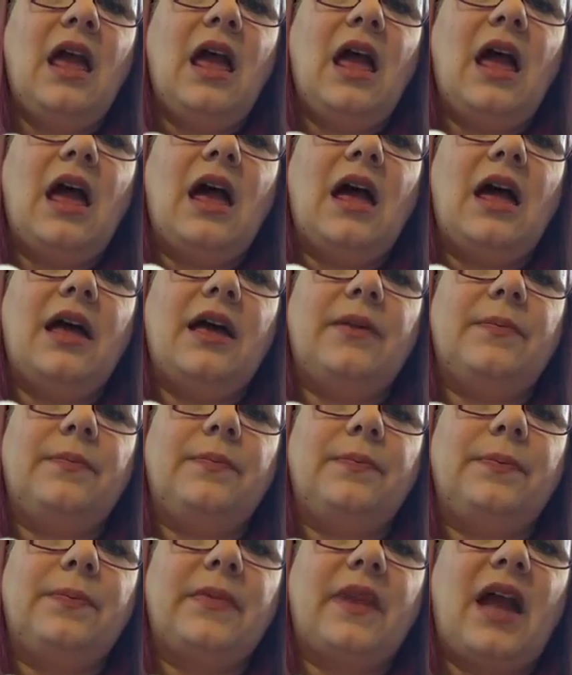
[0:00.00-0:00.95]

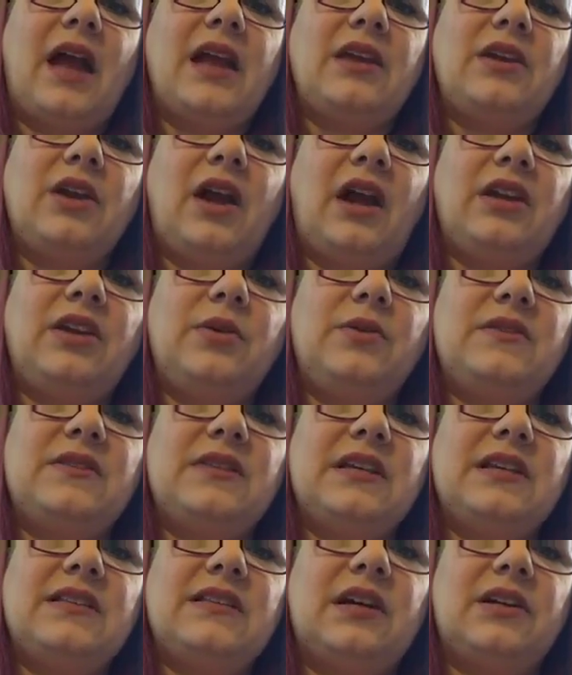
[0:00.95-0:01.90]
I use
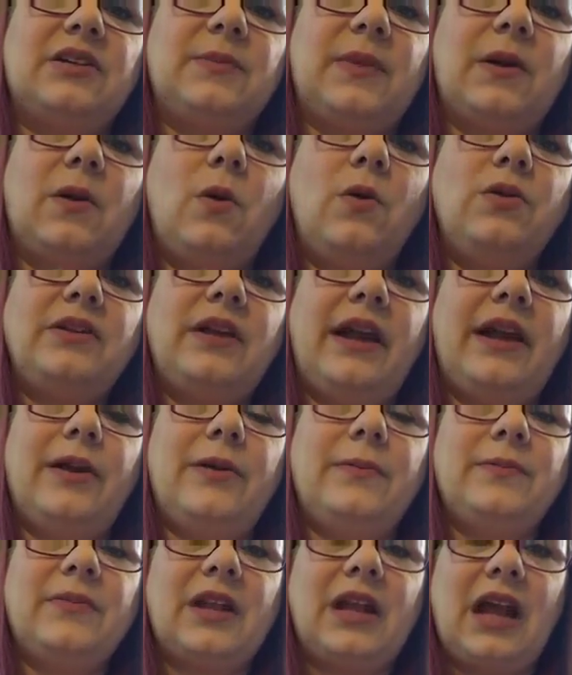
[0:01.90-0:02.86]
this on my whole
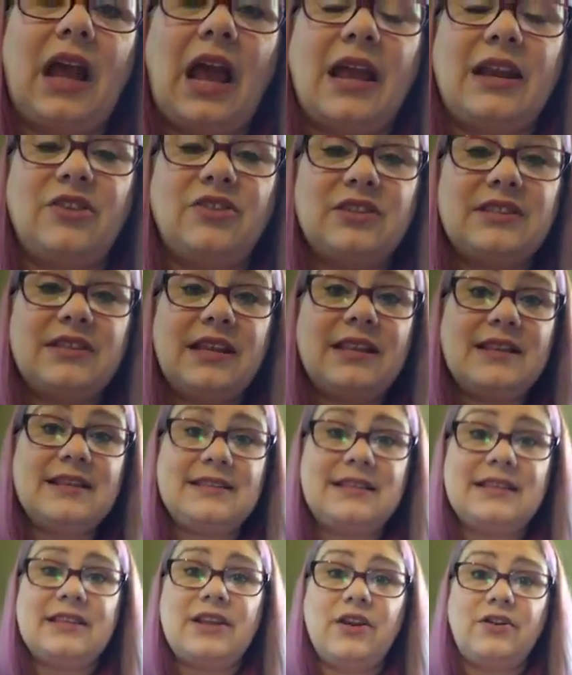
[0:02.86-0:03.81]
nail, and you just let it
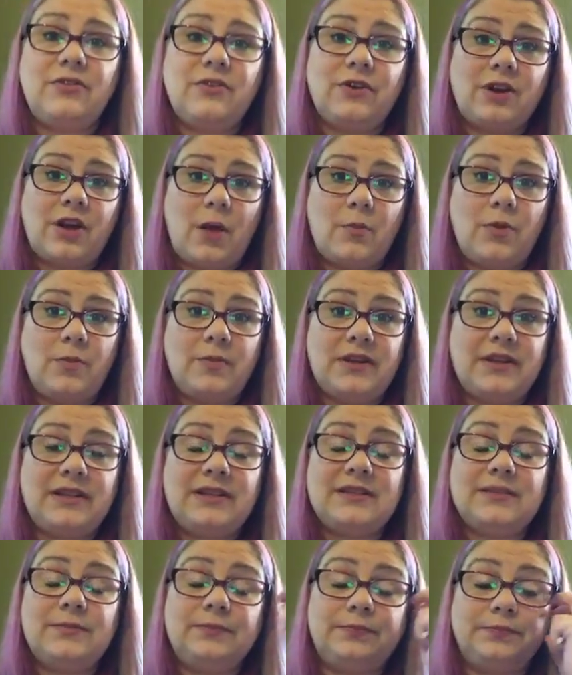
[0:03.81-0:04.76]
sit there for a couple
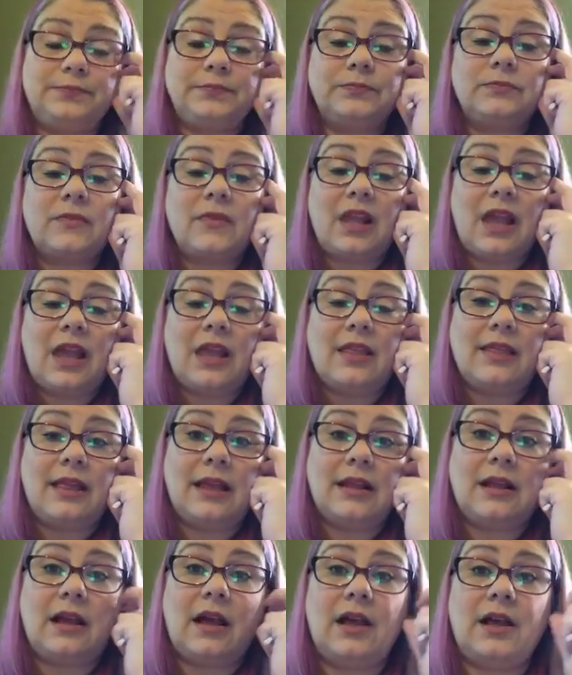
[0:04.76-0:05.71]
minutes, and
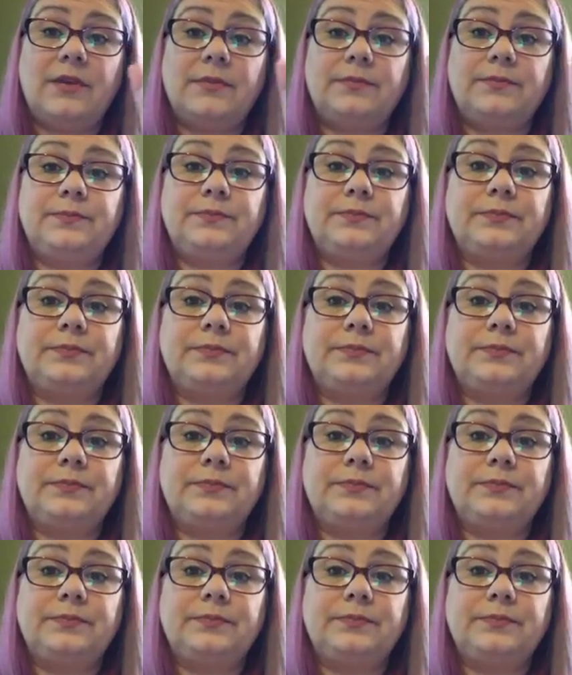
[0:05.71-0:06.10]
then